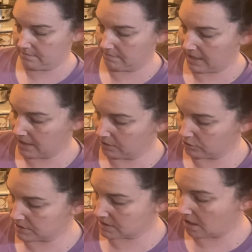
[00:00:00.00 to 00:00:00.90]
Add a little
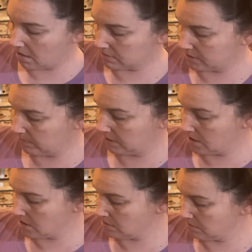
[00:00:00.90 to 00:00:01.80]
salt to my
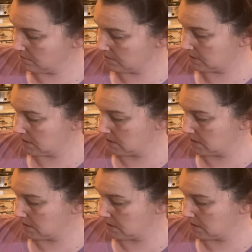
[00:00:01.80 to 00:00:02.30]
noodles.